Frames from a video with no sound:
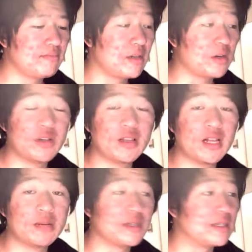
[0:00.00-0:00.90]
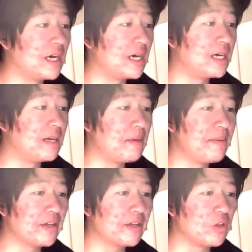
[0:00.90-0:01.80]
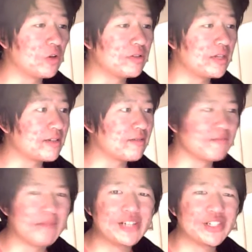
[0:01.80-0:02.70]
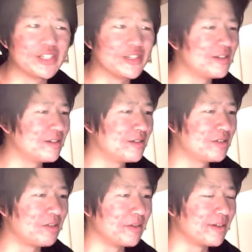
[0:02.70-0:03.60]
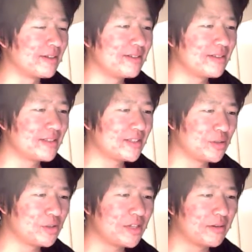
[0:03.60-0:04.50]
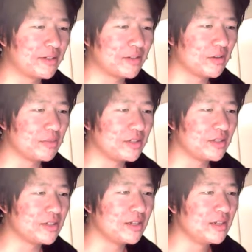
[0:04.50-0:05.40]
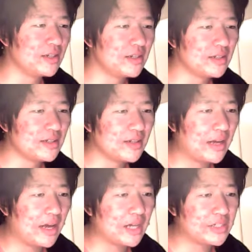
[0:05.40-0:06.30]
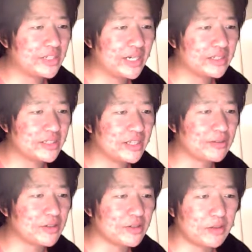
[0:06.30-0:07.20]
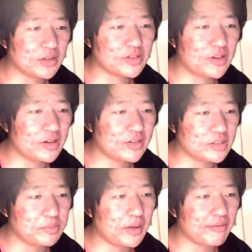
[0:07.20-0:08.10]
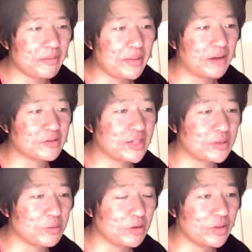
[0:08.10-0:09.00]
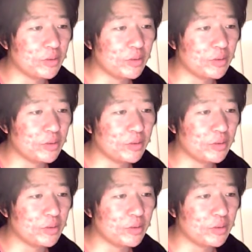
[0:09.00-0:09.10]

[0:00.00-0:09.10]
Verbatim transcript: I'll go to the library. Uh, maybe I can learn like magic here or something. It's usually how it is in RPGs. Uh, giant steps. There's a monster garden spot in the outside world.